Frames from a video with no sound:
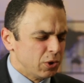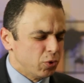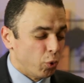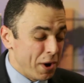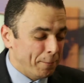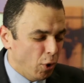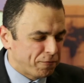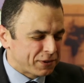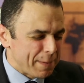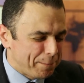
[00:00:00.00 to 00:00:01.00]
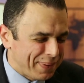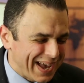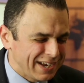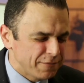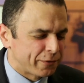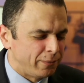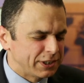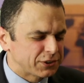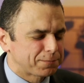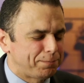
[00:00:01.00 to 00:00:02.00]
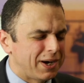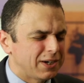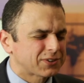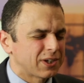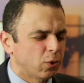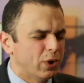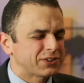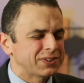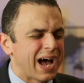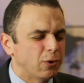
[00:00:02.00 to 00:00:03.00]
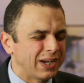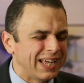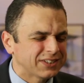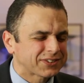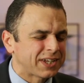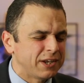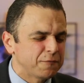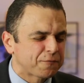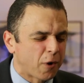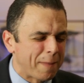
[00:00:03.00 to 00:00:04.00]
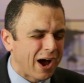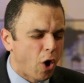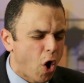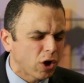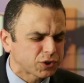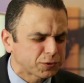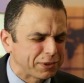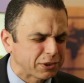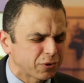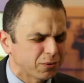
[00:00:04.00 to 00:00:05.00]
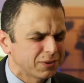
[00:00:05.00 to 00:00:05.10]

Remove the pain from this person who is now listening from a hospital,